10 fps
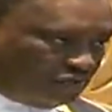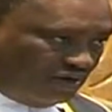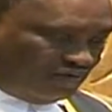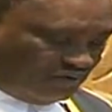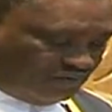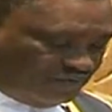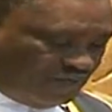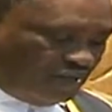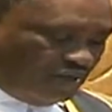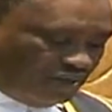who have
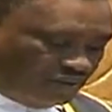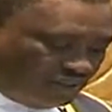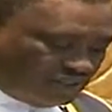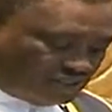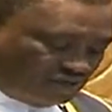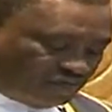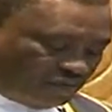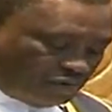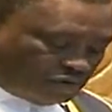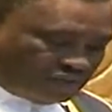legislative
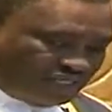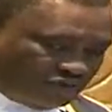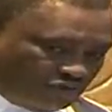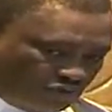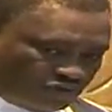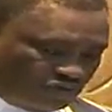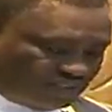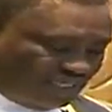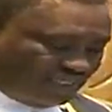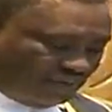proposals that do not
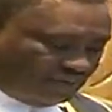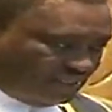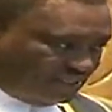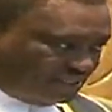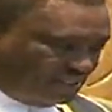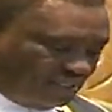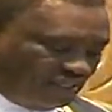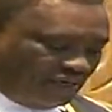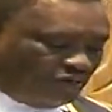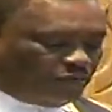concern counties an